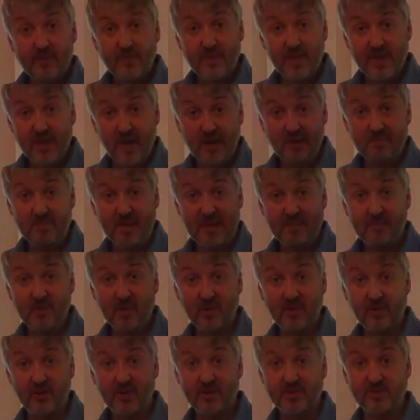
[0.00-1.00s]
the young
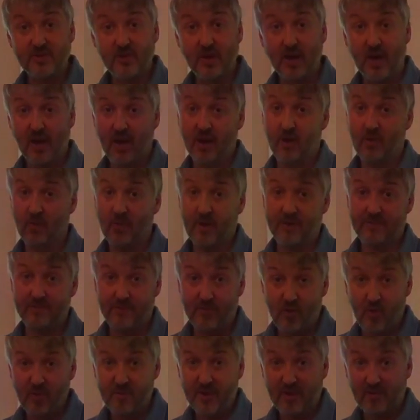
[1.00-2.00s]
people that we're
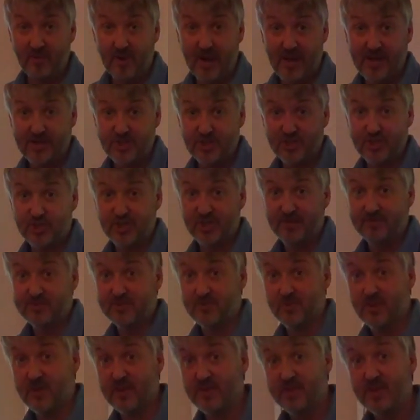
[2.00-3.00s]
forming
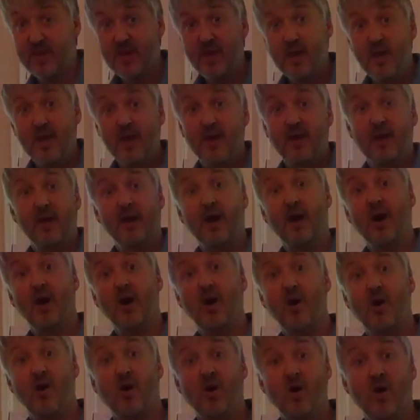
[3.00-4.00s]
relationships with
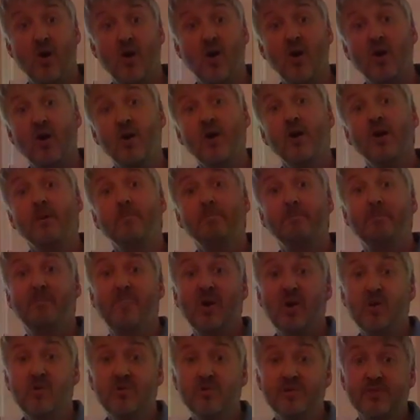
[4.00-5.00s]
are
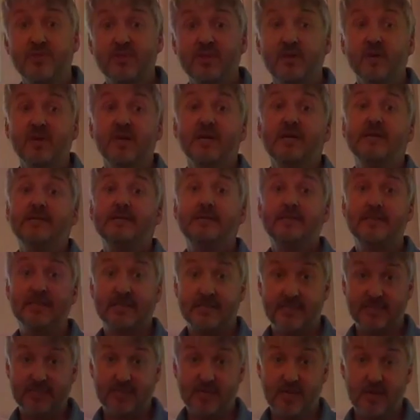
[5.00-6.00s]
both
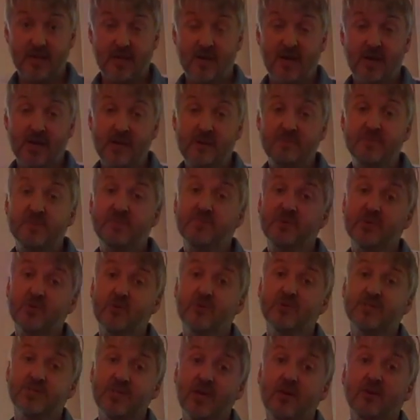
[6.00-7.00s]
disturbed but
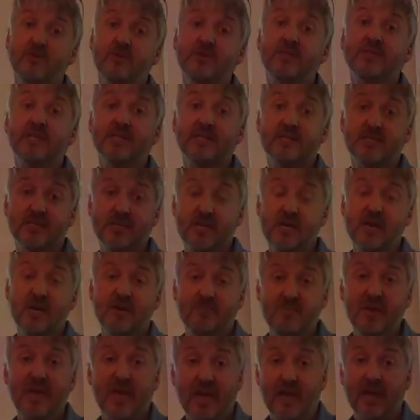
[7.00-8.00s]
also
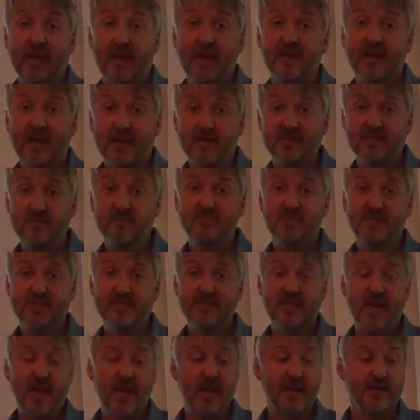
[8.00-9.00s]
disturbing, it has to be
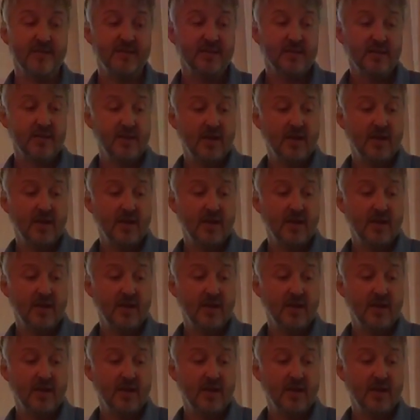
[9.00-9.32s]
said.